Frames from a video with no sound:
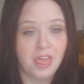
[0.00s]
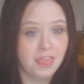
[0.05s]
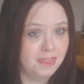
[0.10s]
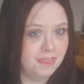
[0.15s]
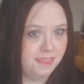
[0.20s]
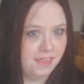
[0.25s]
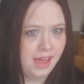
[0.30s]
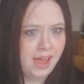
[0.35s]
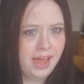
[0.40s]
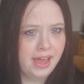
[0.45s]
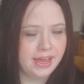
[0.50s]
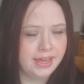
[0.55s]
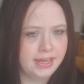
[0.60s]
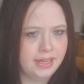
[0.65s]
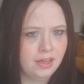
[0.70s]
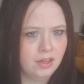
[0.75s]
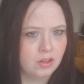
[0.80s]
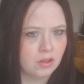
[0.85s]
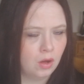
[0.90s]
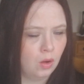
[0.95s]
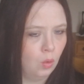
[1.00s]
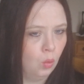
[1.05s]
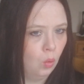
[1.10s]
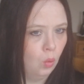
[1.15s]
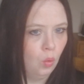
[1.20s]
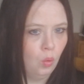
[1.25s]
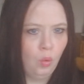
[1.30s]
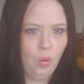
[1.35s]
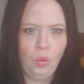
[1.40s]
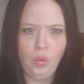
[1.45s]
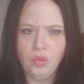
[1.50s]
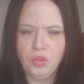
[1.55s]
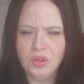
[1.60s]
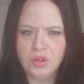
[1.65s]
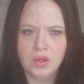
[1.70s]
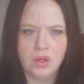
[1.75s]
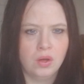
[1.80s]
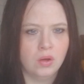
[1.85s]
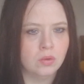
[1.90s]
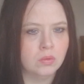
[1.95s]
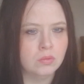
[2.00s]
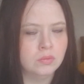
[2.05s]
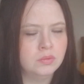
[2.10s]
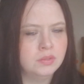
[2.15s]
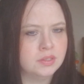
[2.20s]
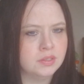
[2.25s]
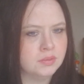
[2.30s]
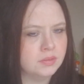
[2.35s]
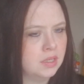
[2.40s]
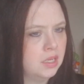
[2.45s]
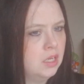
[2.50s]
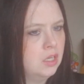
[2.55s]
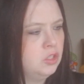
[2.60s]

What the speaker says: They got all the girls